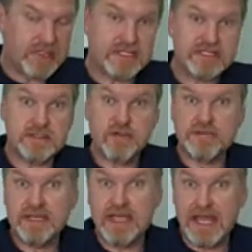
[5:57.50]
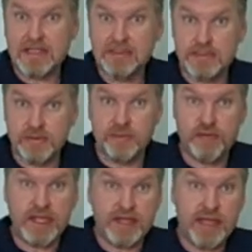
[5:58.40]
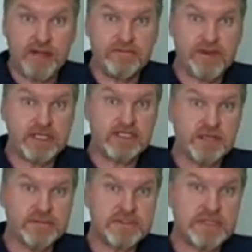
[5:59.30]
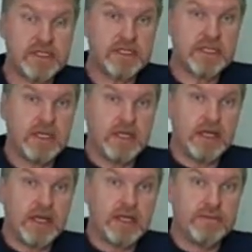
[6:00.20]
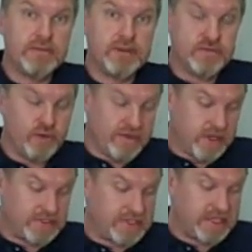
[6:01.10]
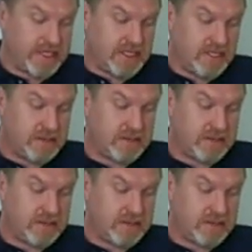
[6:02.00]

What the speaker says: This has often led to a breakdown in friendships. Moving on to the